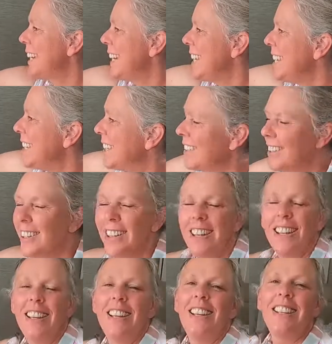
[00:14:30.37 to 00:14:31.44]
okay?
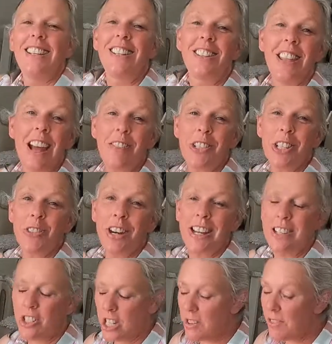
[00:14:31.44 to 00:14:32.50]
That was
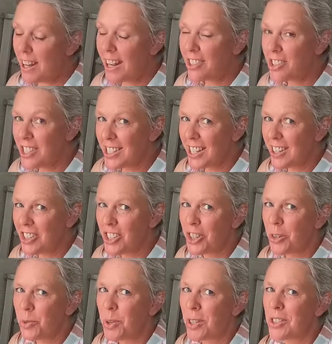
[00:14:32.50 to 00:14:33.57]
great. She even actually
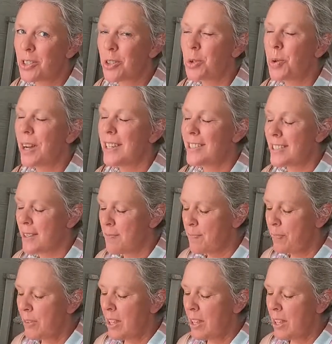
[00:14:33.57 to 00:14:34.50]
touched it once or twice.